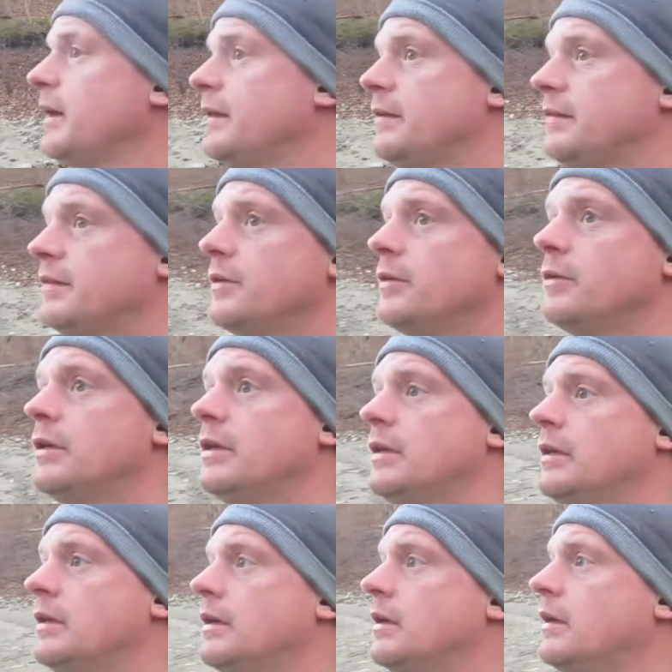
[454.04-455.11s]
these two.
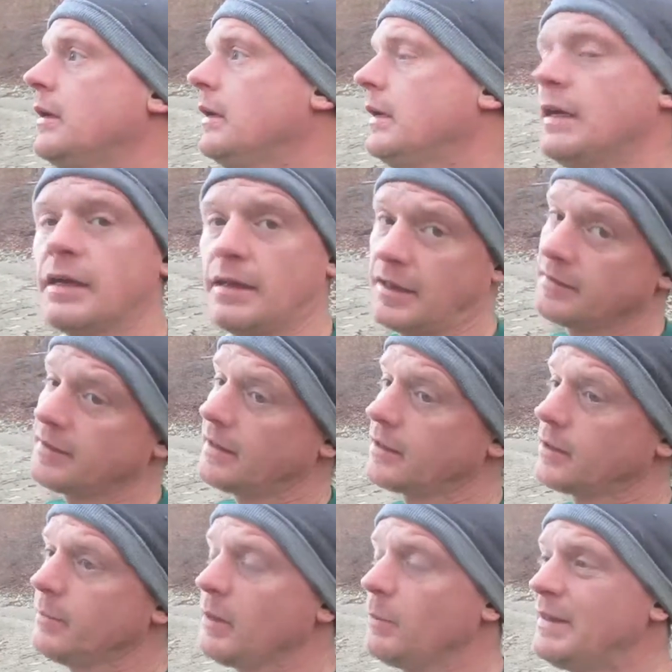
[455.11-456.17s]
Like I said, it
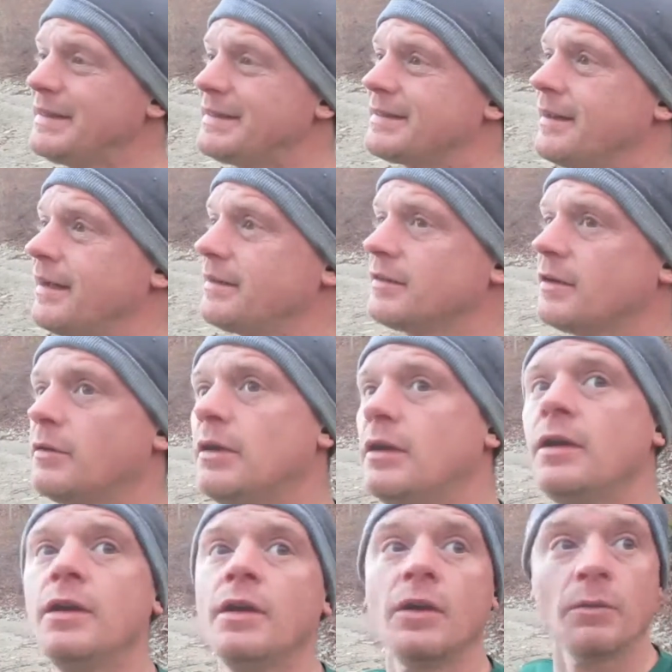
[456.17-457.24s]
could be windy tonight, so
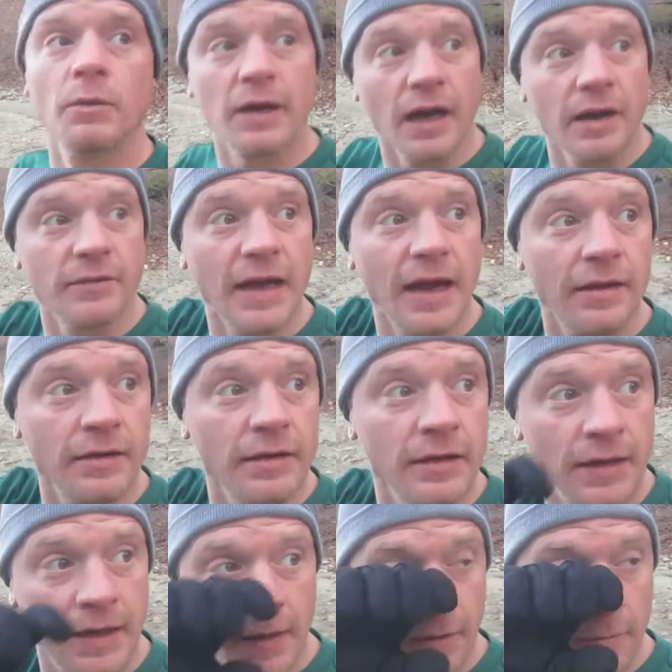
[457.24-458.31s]
we're kind of down
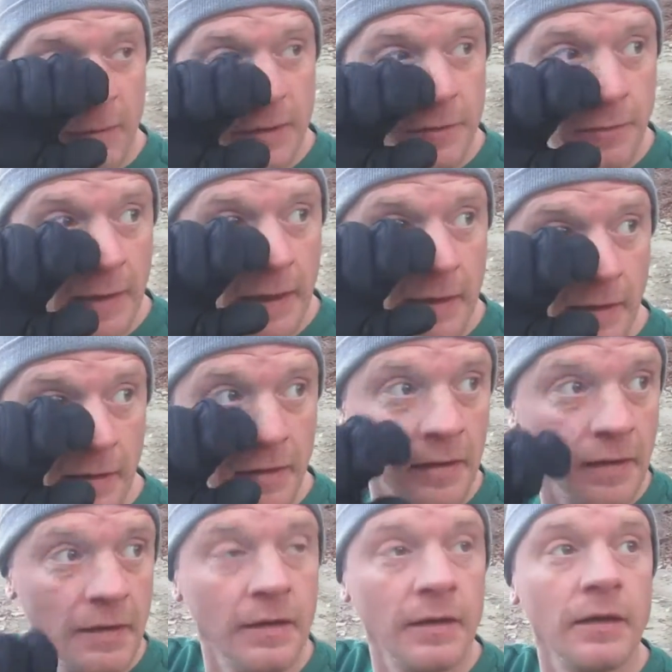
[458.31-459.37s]
here in between.
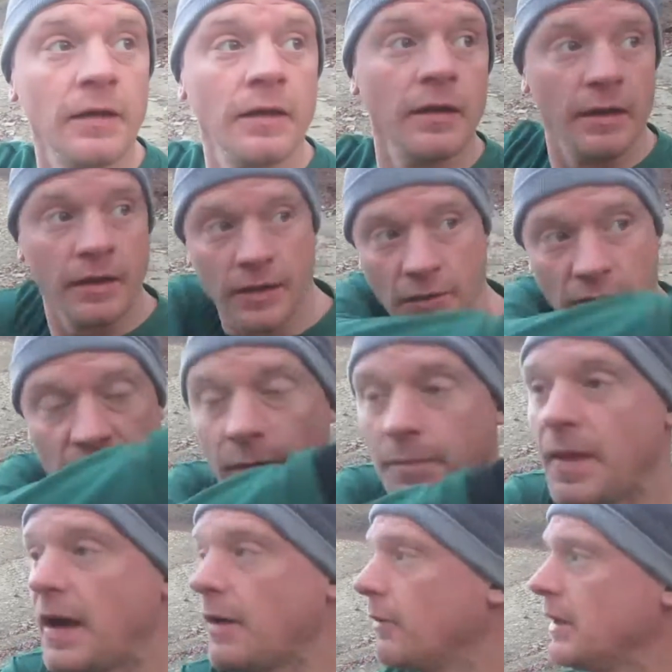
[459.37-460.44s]
It goes up
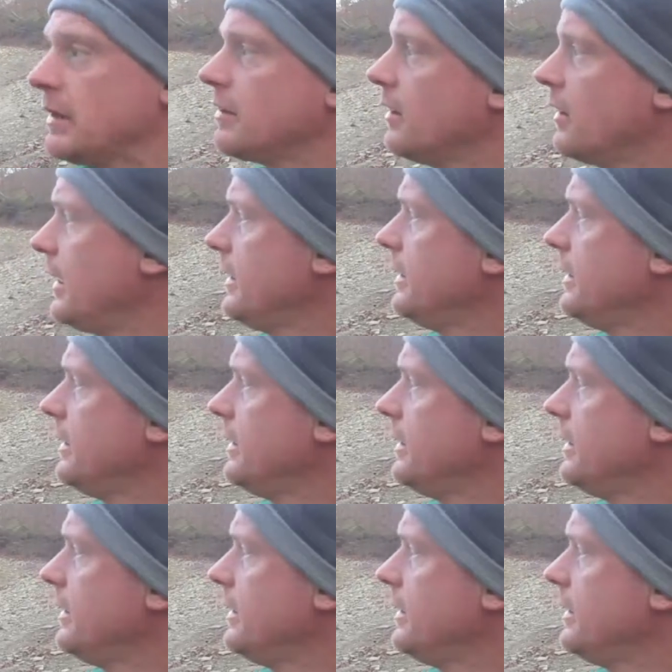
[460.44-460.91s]
that way, so